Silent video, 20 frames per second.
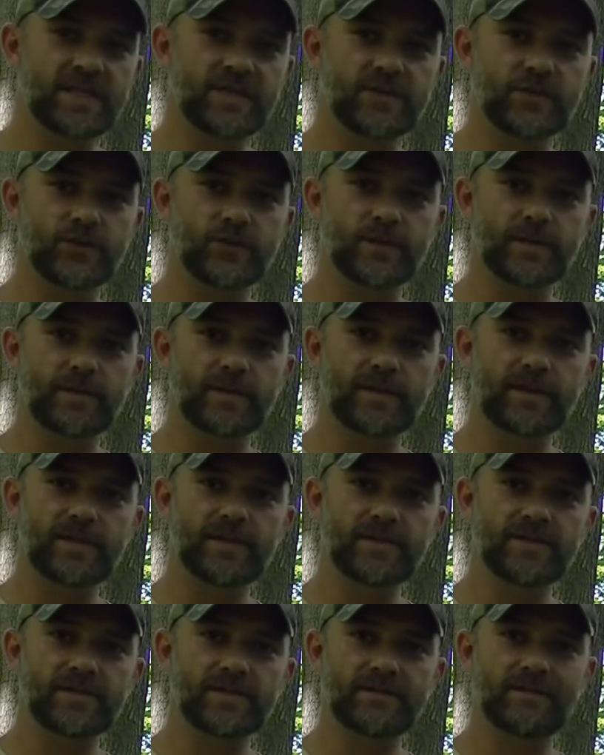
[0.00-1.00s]
entry,
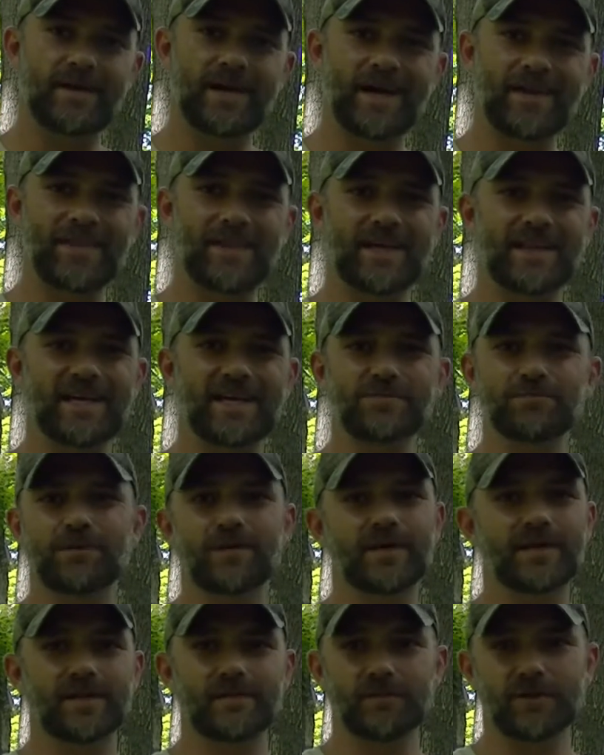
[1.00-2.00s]
because I think that's
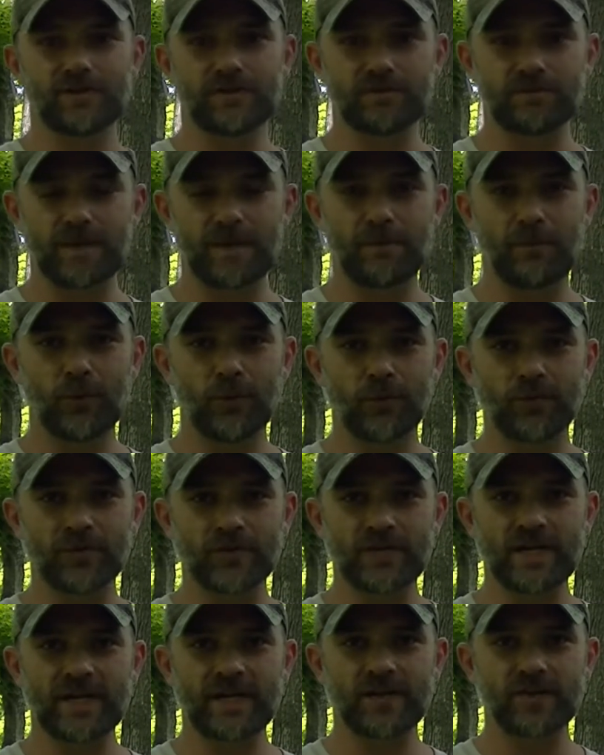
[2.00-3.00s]
probably the most important
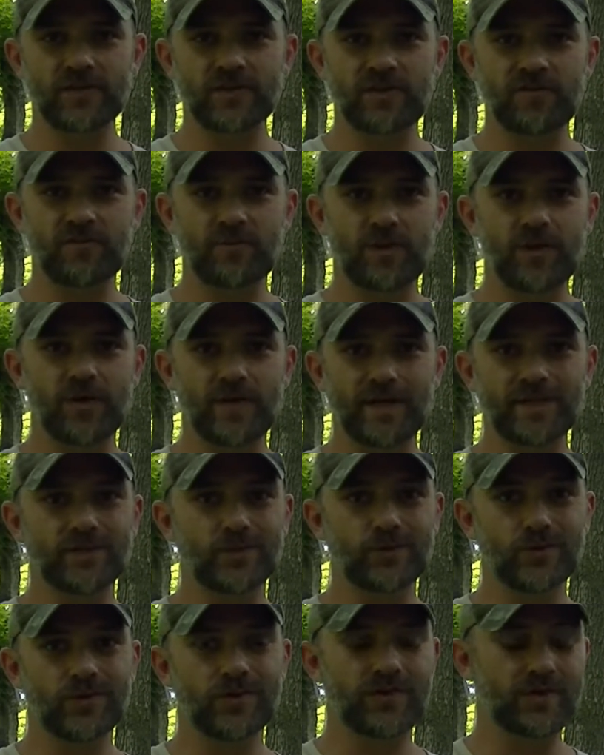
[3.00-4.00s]
challenge of them all. That's a really